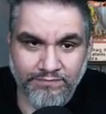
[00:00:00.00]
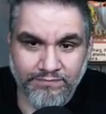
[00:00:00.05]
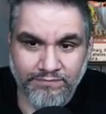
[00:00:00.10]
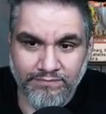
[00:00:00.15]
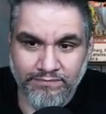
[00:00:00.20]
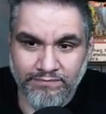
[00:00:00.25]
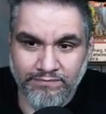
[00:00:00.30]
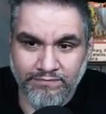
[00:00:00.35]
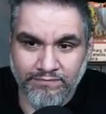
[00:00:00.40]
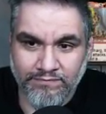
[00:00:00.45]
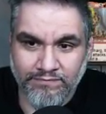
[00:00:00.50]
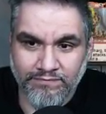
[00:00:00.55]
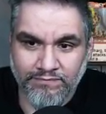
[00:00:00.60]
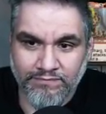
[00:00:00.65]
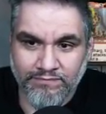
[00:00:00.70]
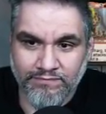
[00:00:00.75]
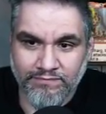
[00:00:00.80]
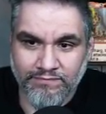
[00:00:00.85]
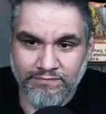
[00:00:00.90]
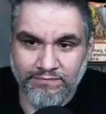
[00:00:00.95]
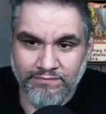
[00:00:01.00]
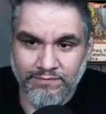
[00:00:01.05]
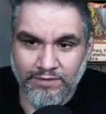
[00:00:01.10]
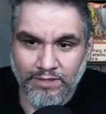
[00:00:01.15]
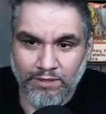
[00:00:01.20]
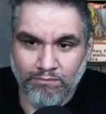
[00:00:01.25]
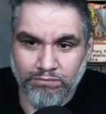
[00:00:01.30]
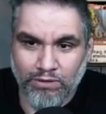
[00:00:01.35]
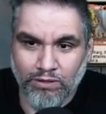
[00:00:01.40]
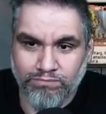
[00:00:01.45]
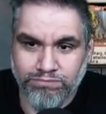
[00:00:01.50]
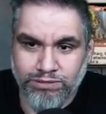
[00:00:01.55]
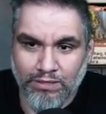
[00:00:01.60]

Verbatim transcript: You think? Look